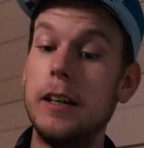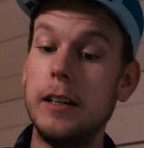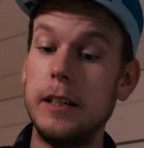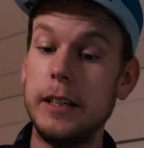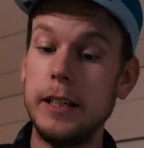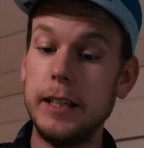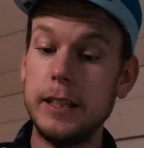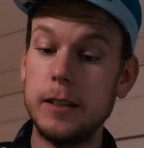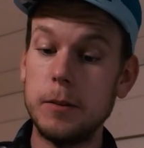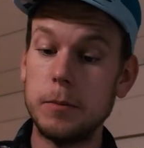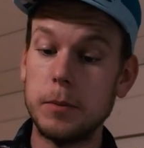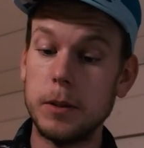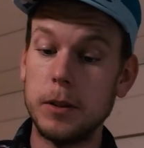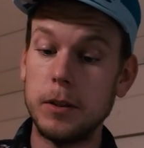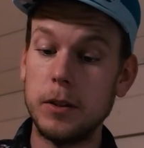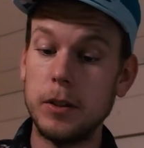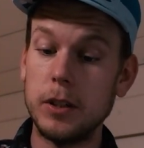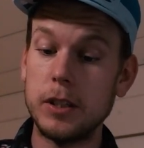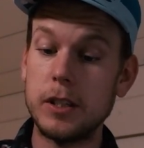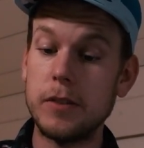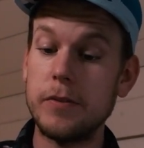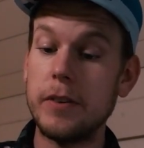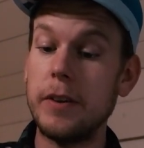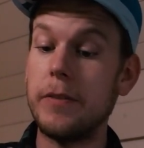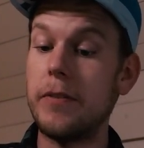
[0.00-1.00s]
the
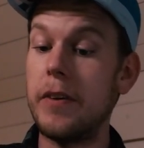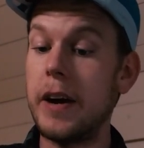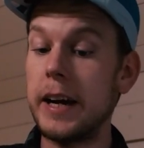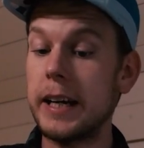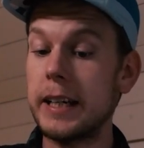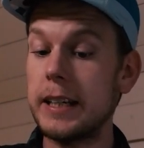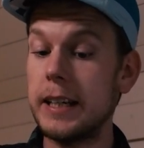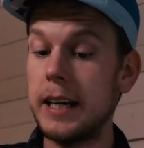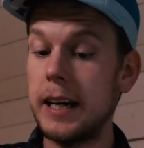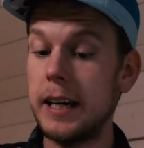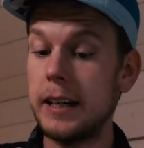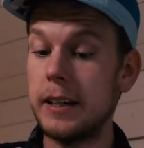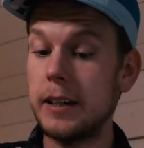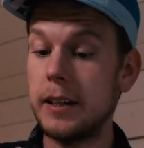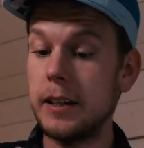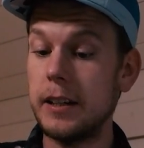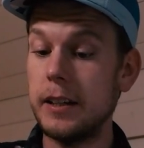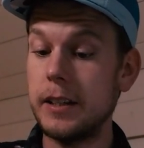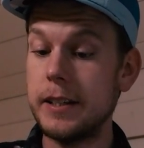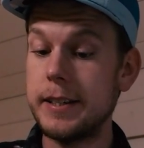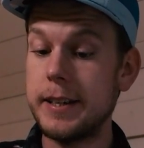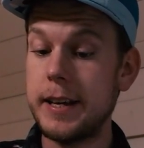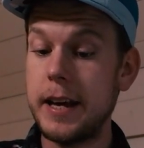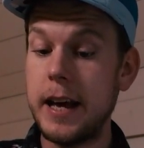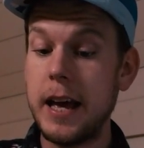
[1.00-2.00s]
leaderboards with
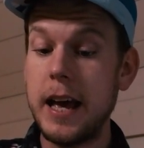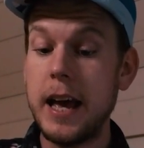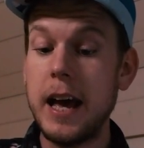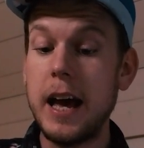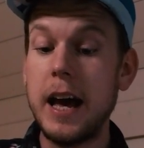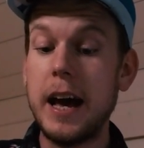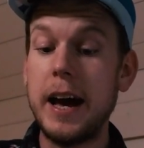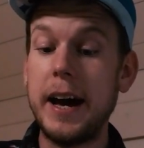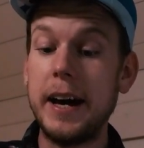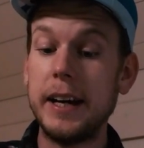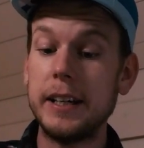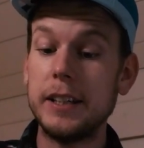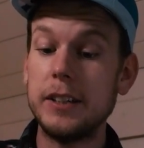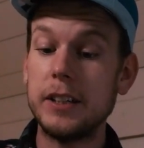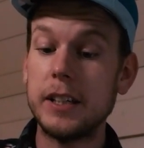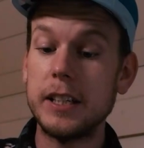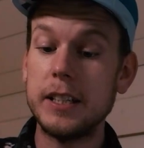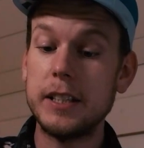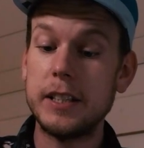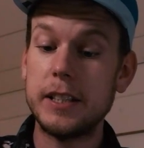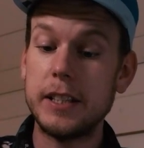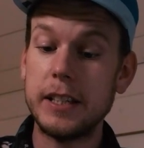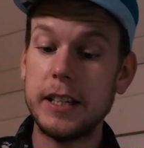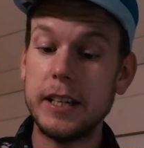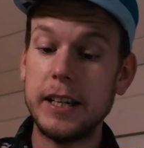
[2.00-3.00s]
rectangles and you
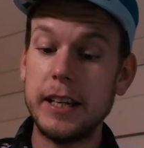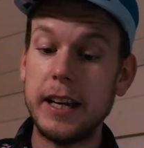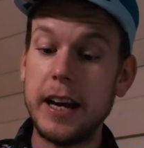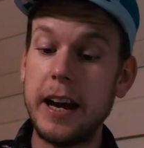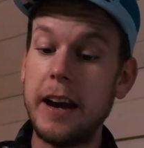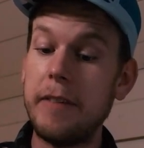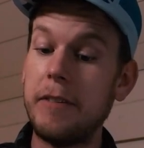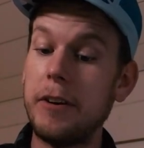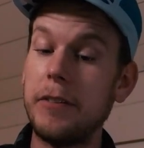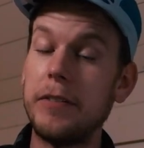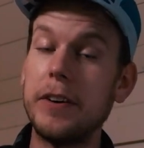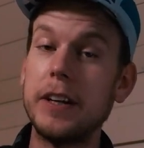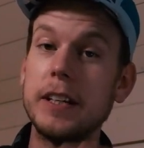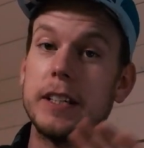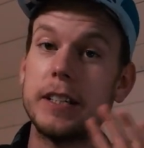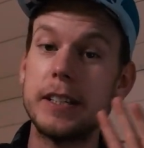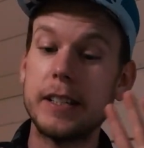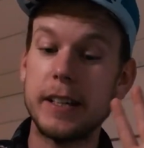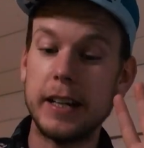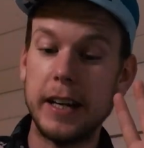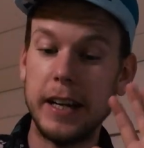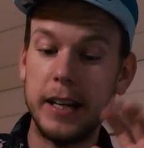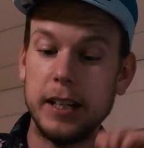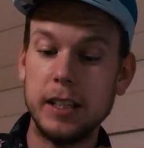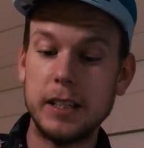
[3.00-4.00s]
can see everything
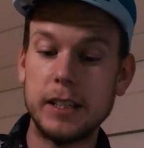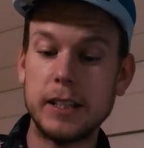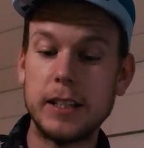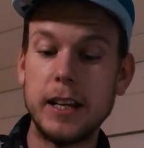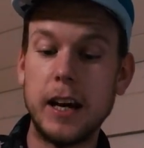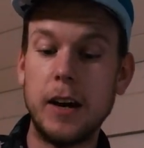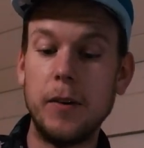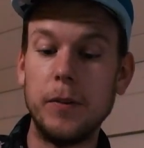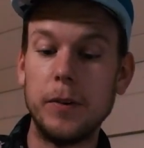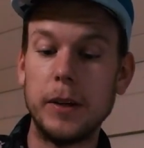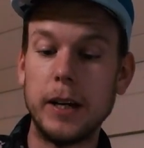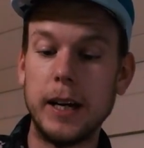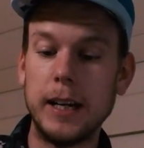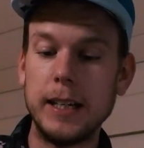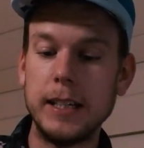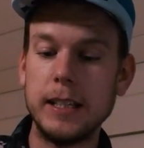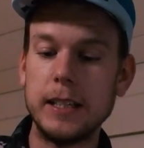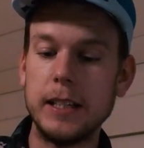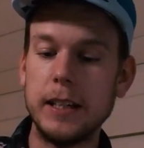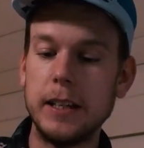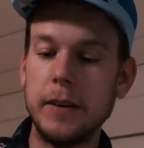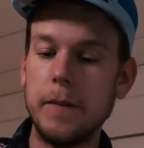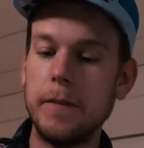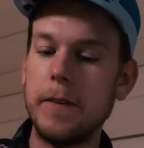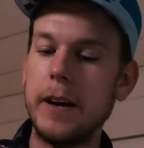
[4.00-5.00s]
scales down
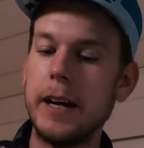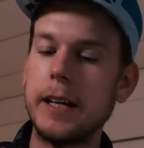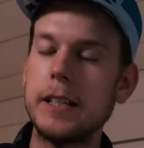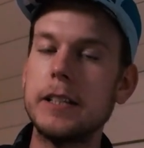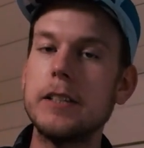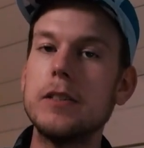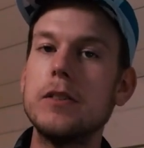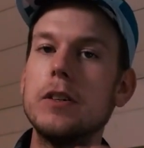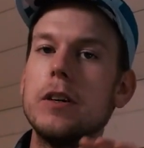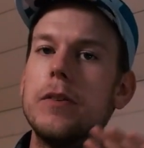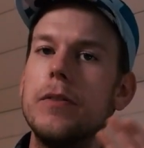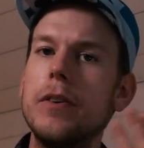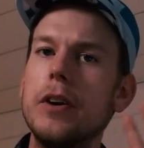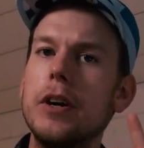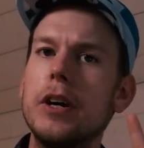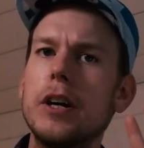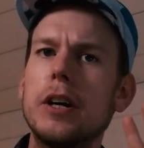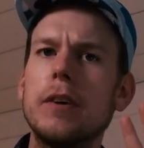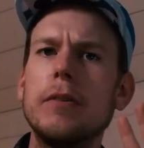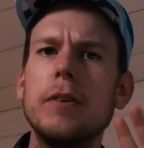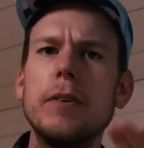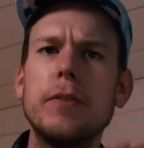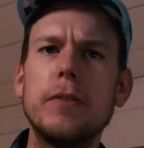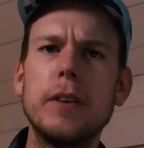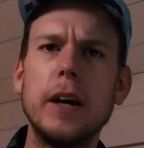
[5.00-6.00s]
nicely thanks to the
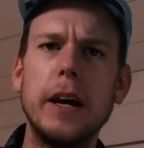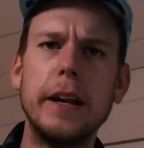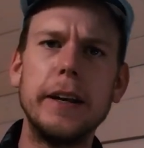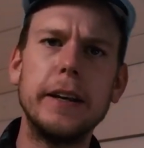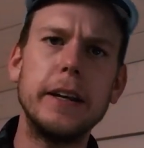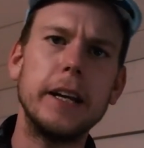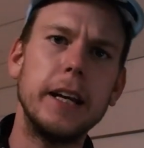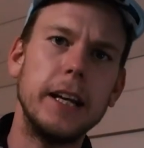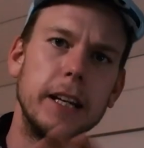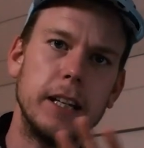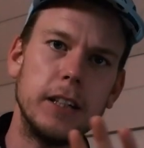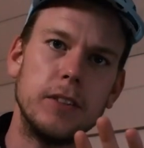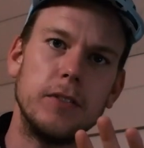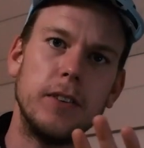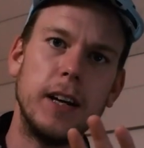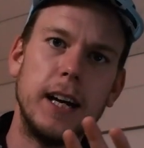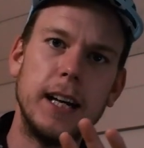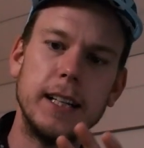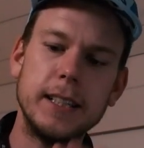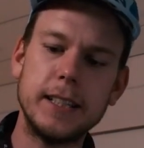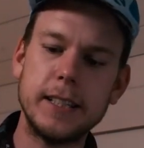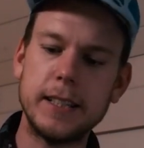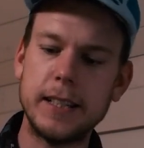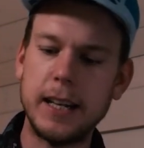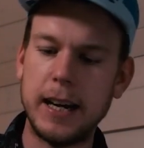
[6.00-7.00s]
work we've done in
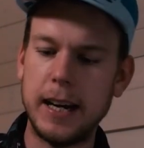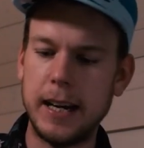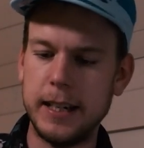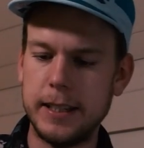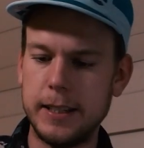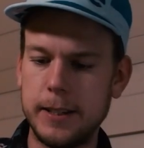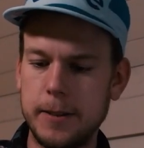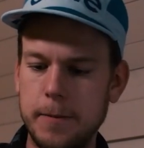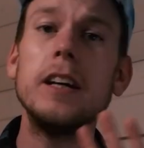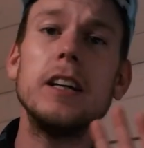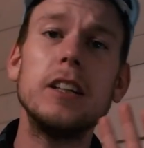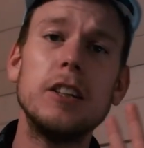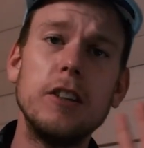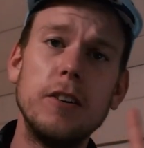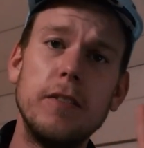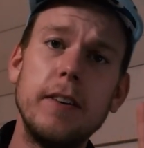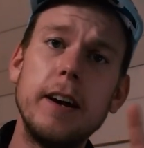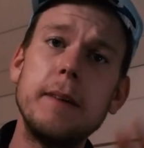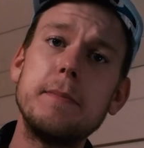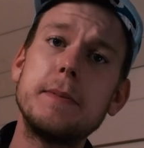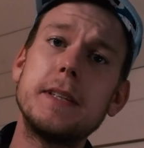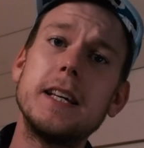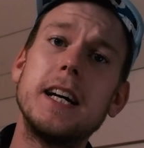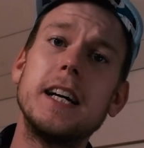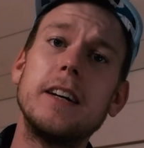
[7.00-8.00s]
advanced ads. Your
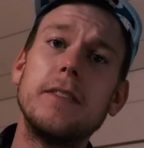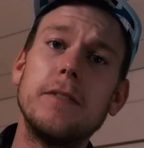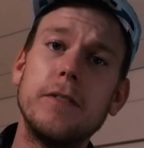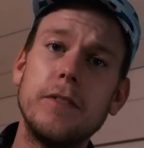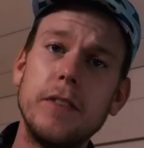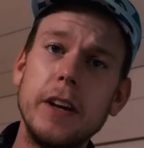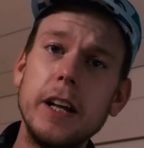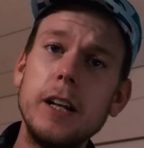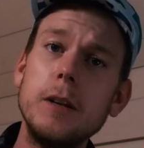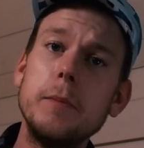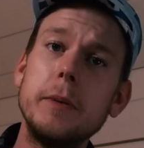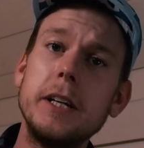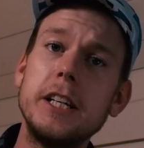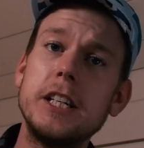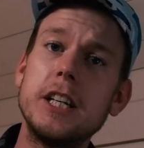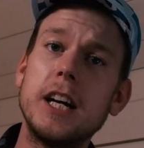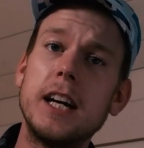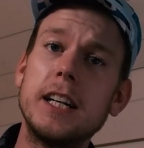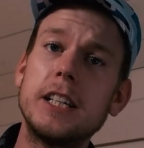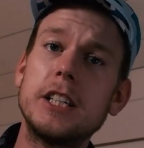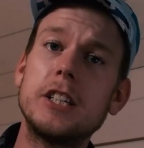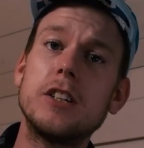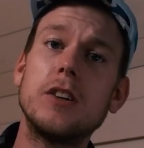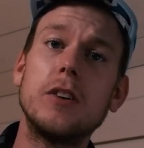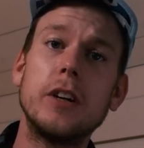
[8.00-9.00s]
website will be
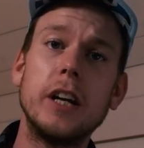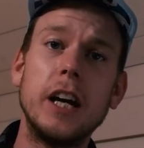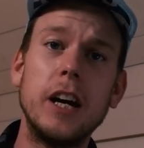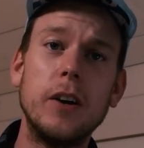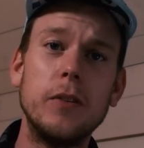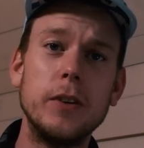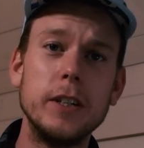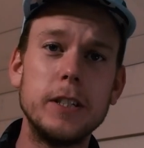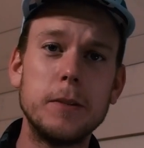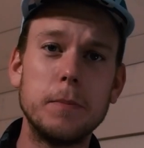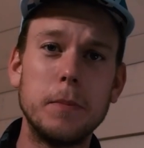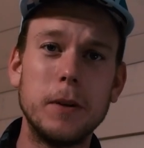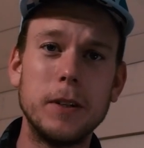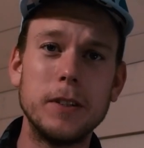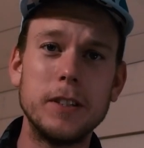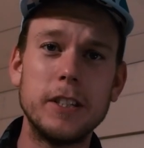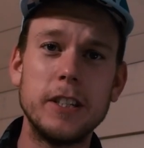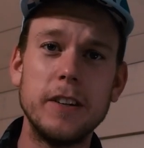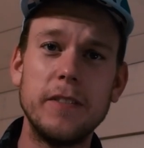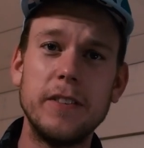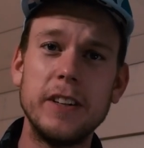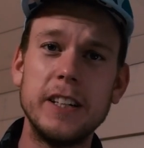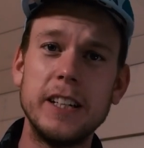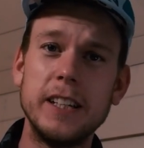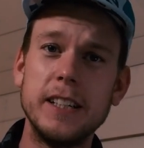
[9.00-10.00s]
judged on how
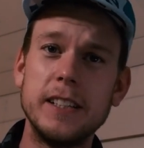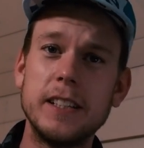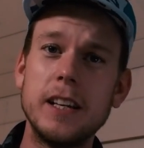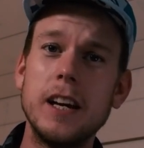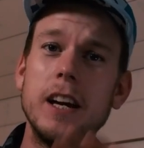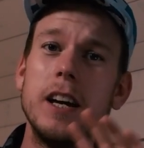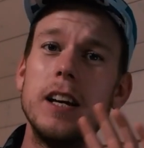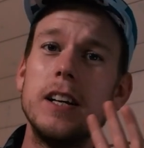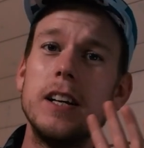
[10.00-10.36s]
responsive it is,